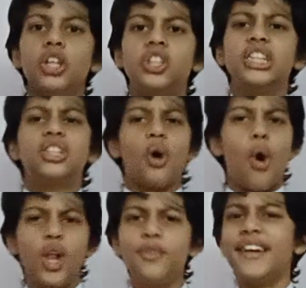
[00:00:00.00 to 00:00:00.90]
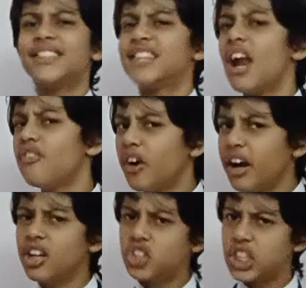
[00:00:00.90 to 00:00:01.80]
She is always there for
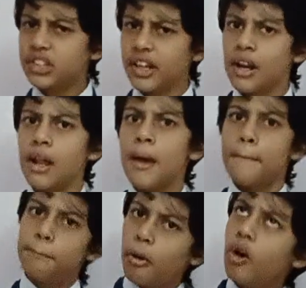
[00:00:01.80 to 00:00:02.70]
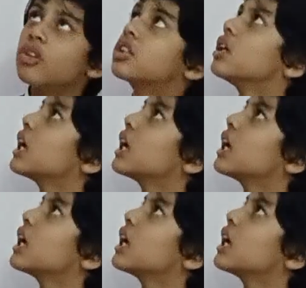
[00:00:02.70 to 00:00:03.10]
her children, both